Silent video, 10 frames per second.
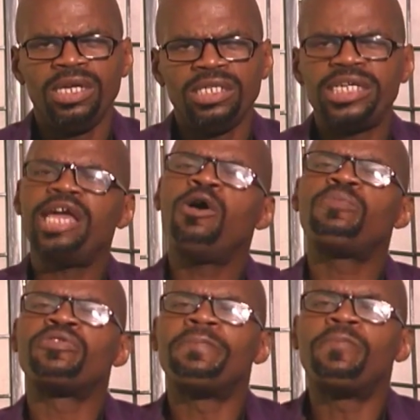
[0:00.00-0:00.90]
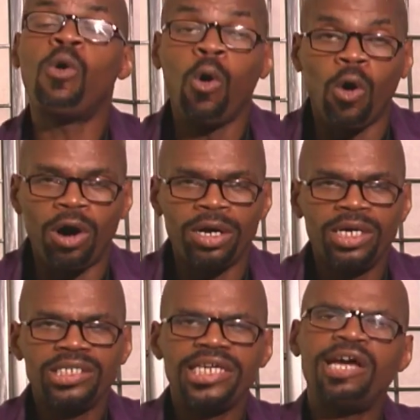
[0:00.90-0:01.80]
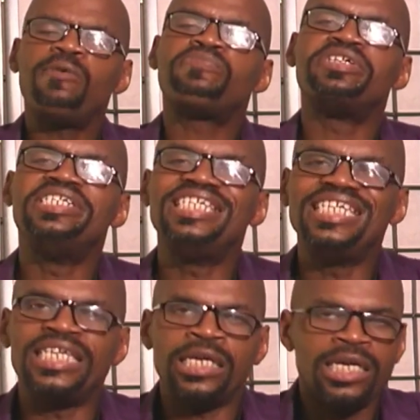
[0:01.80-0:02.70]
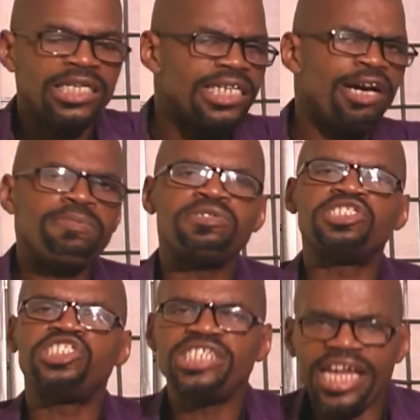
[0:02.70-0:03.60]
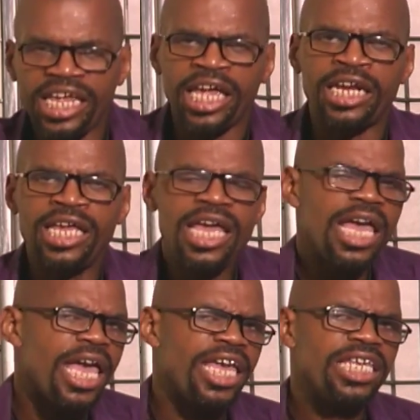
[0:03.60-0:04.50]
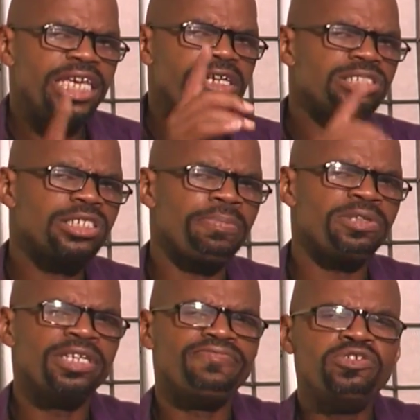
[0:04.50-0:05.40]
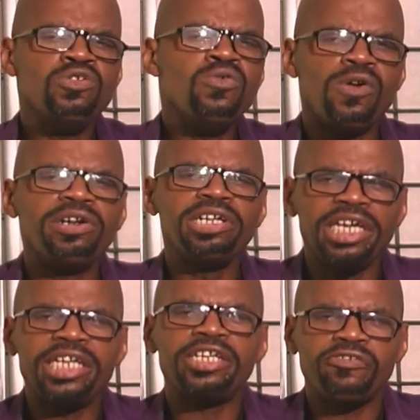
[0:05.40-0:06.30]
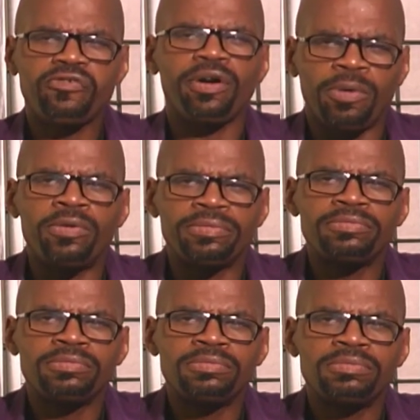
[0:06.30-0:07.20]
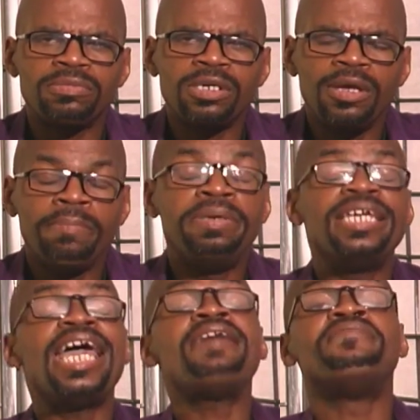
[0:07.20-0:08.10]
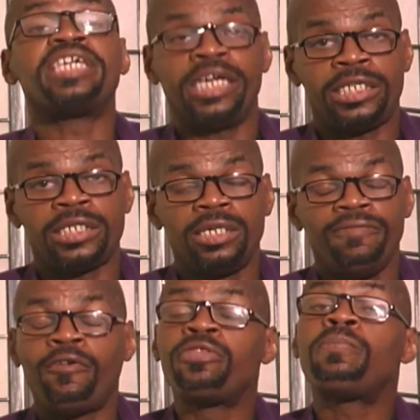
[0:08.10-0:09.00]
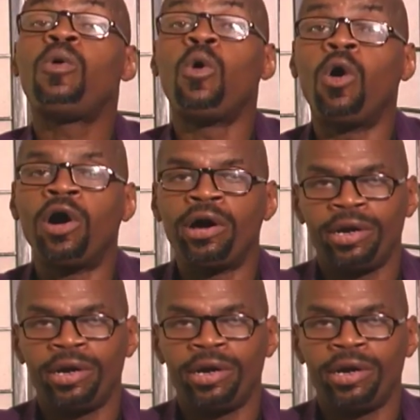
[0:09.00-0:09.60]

to help the poor, to help the needy, to help the shed in. And here's something, if you want to get in trouble, be an advocate for the poor.